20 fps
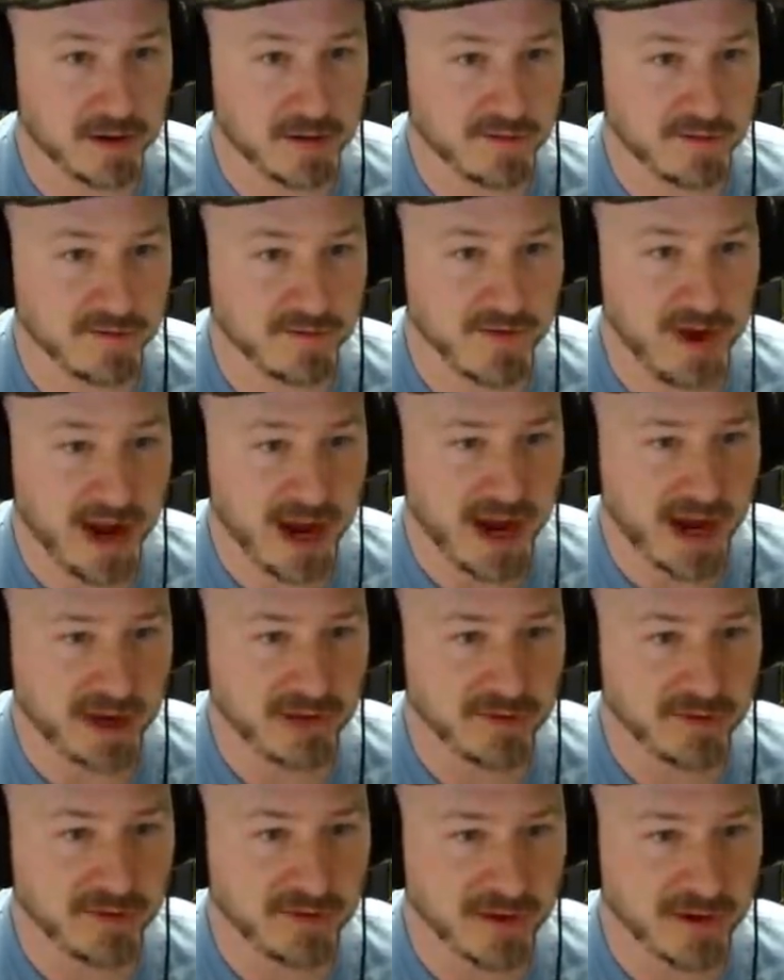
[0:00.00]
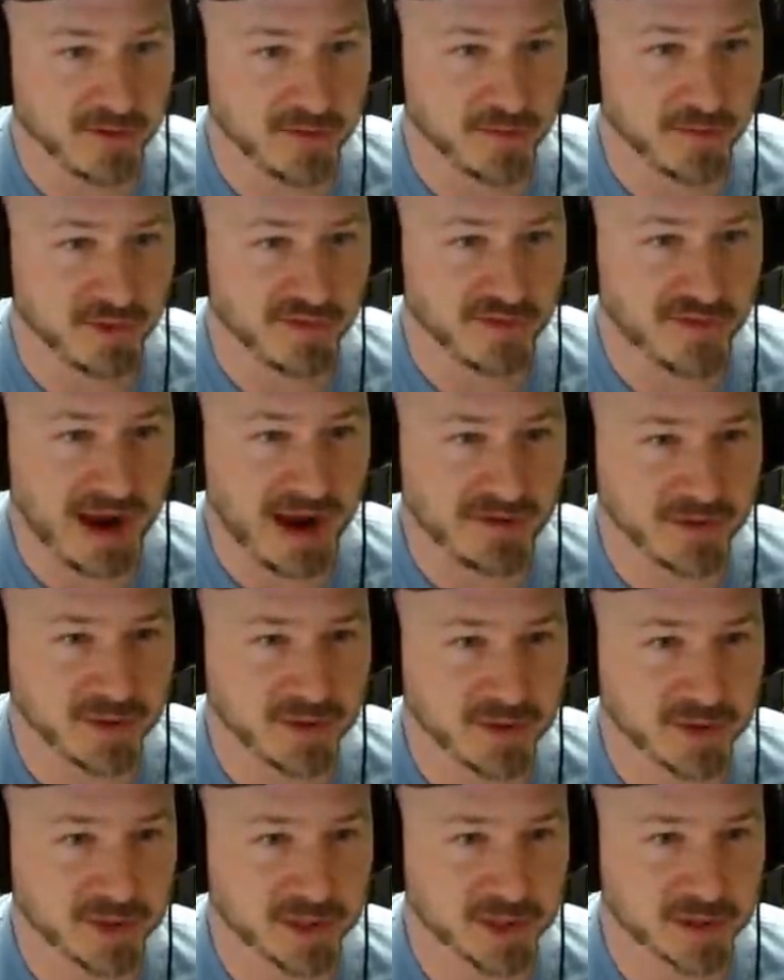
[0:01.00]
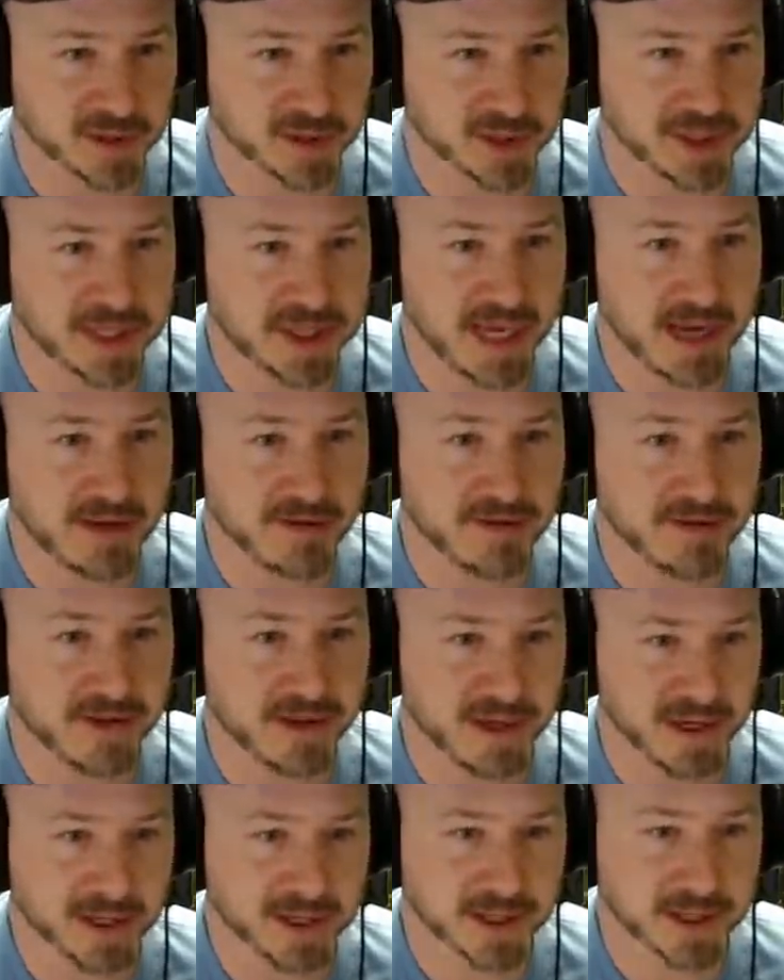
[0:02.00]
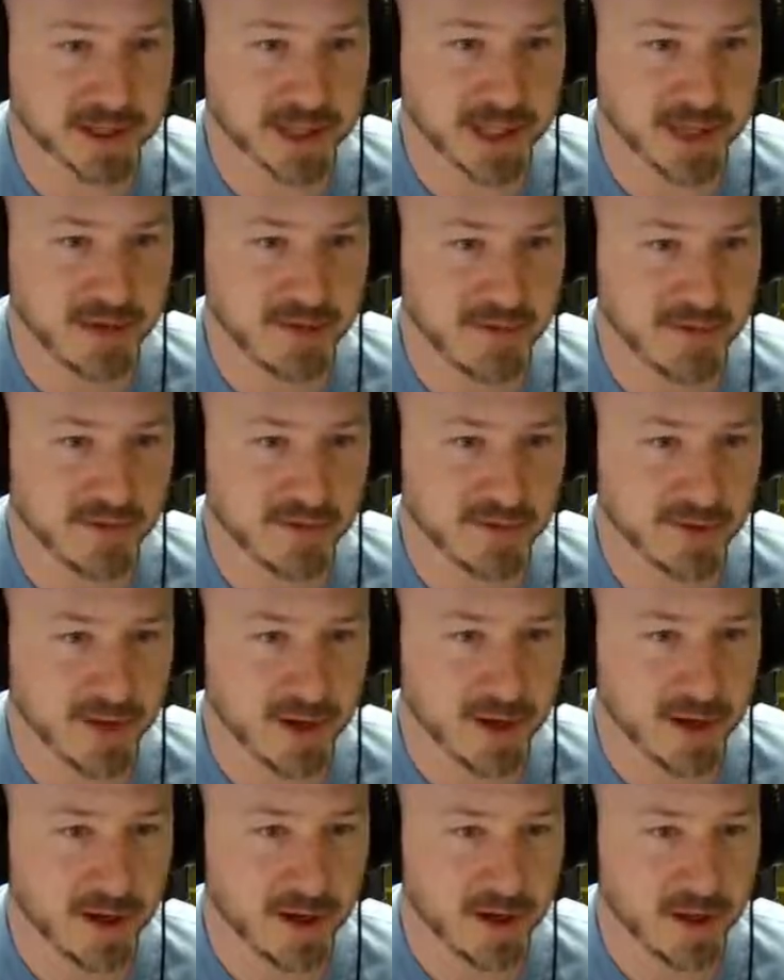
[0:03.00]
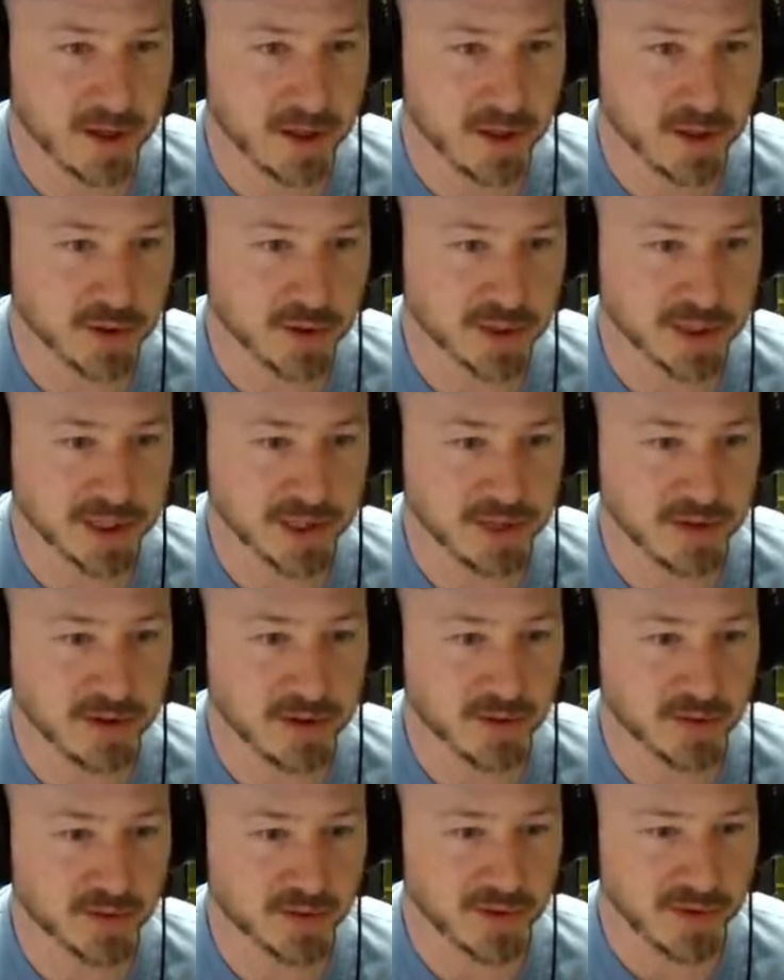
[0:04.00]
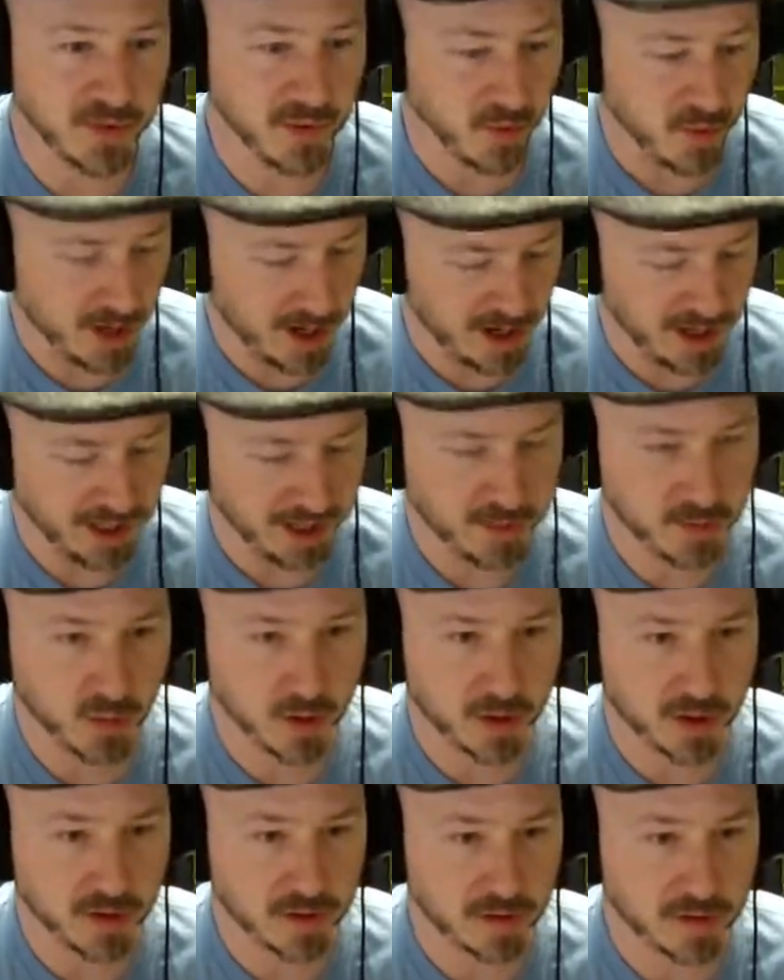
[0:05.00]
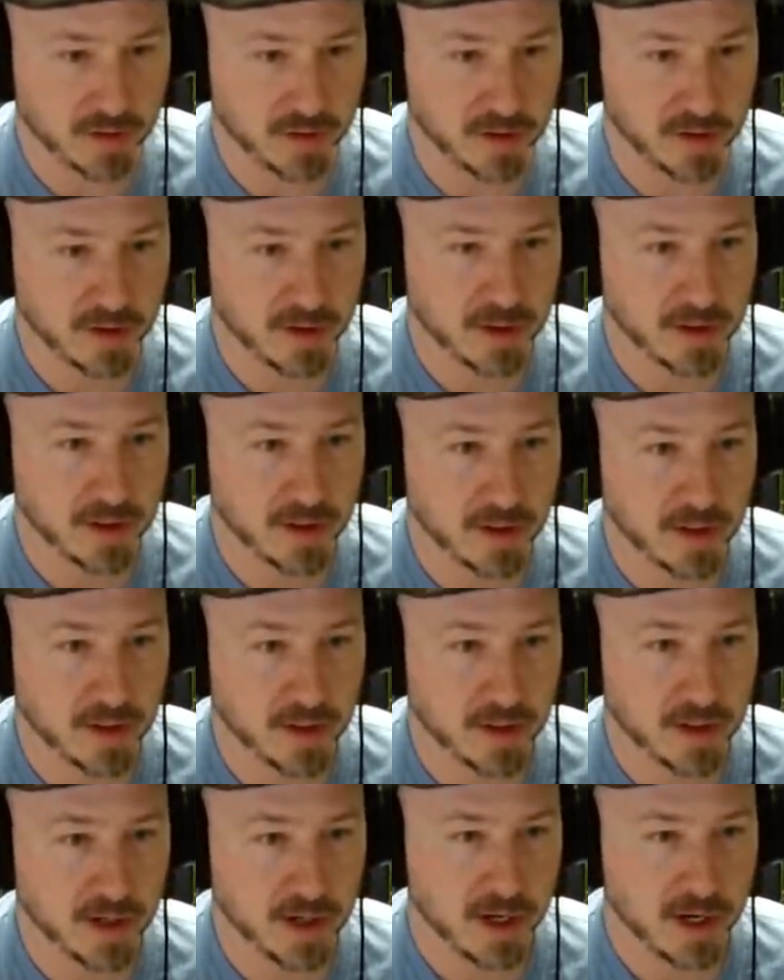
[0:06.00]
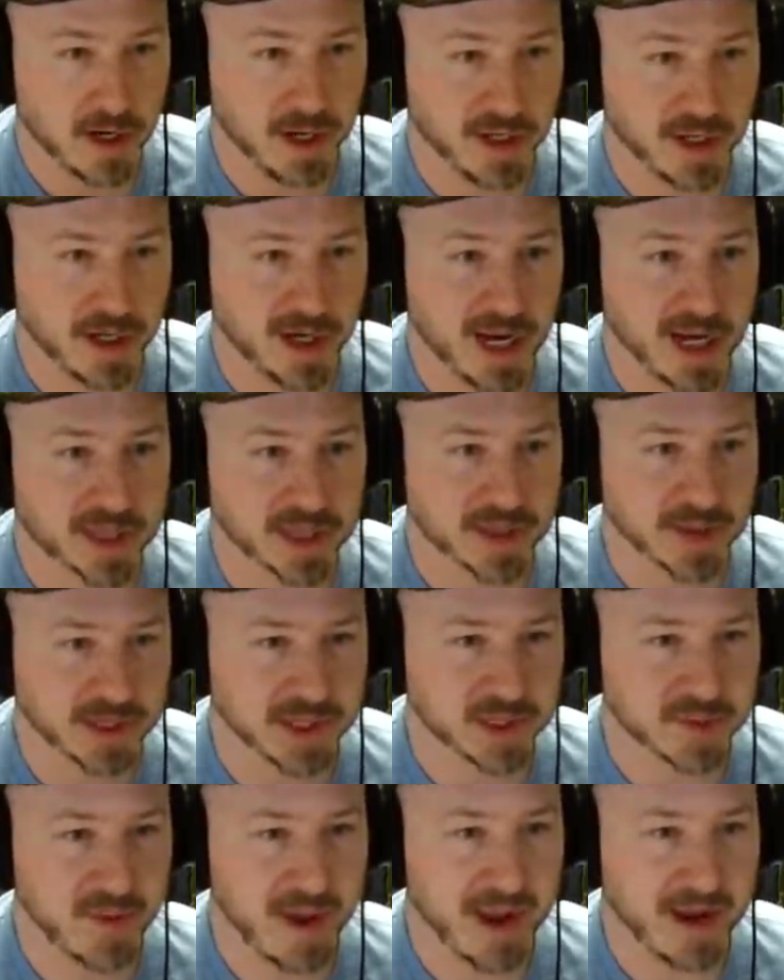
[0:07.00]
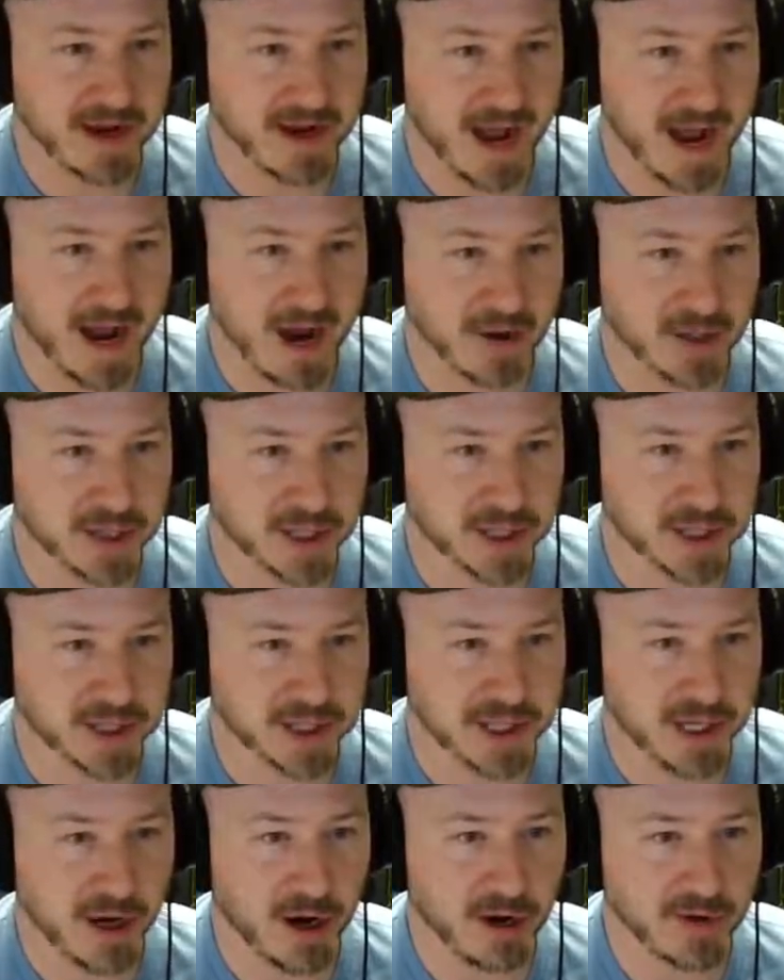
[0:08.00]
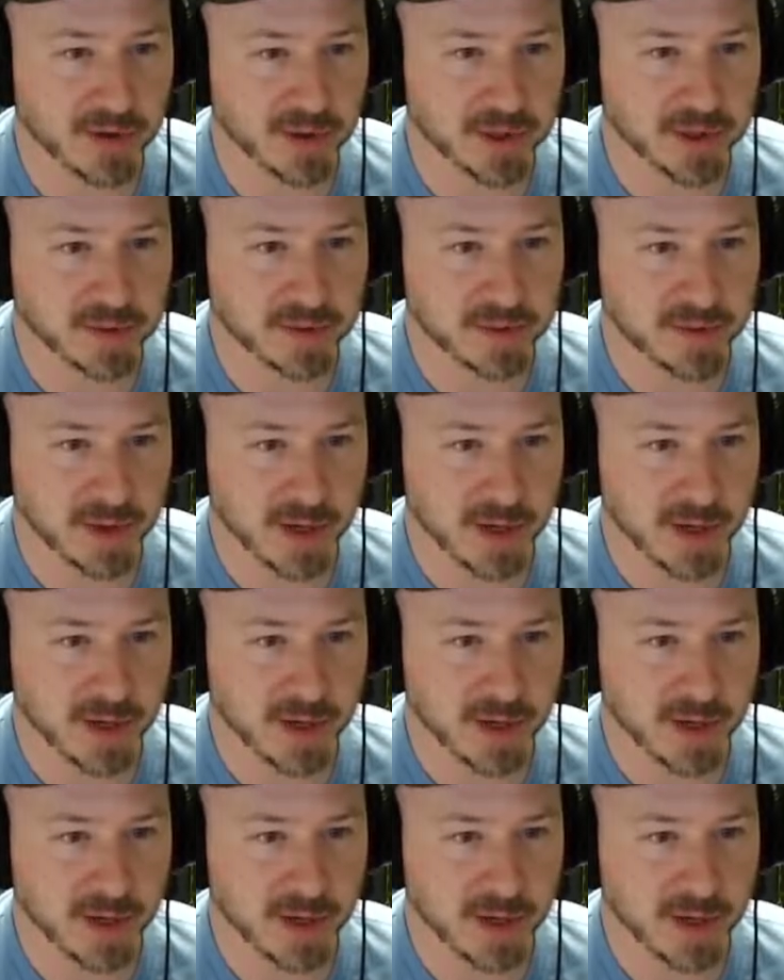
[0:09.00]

5, and what 5 will do is it will sell things that you've used that you don't really want anymore. You can also expand out. You can see all those